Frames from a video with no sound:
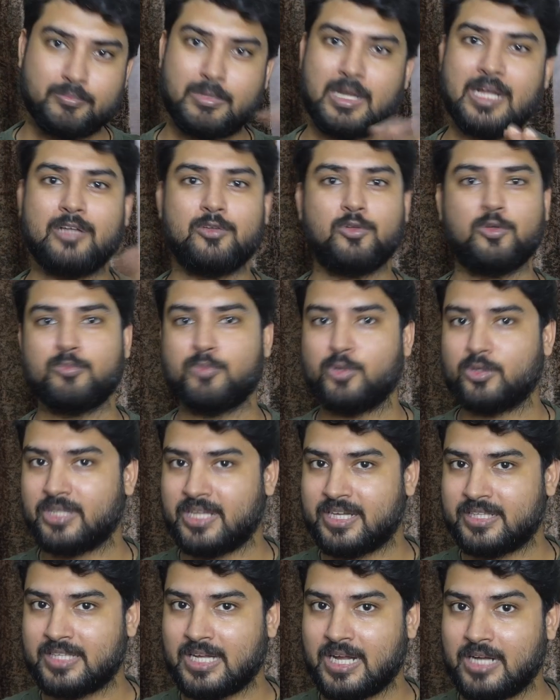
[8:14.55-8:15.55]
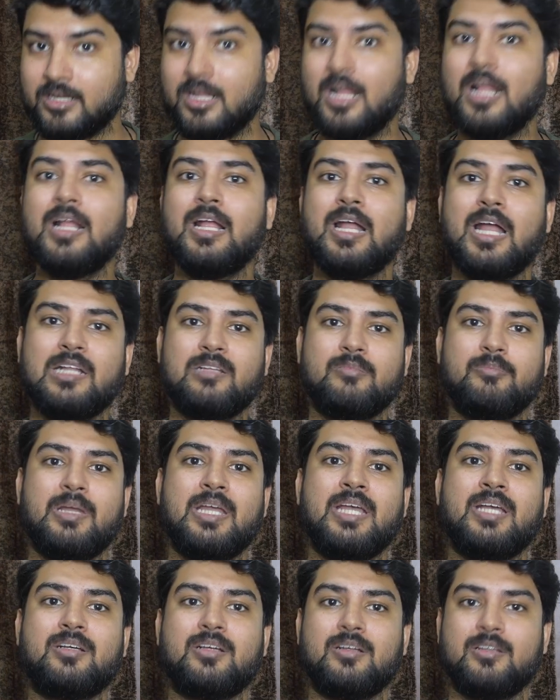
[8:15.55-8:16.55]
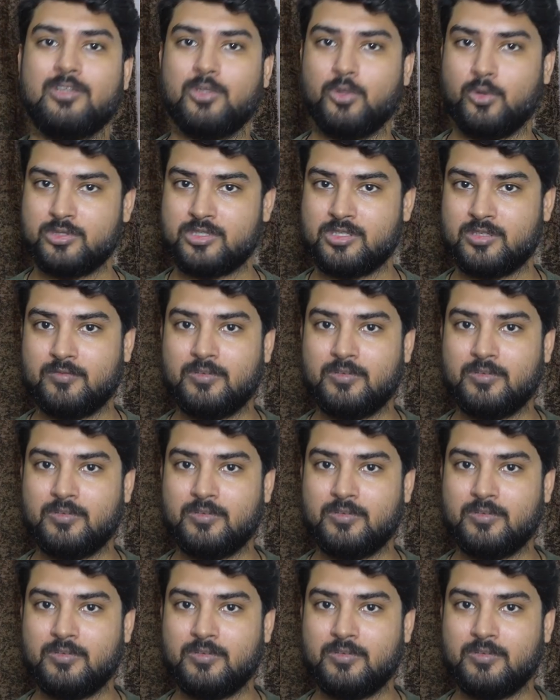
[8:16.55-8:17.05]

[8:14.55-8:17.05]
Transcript: Buy a notebook like that and make notes.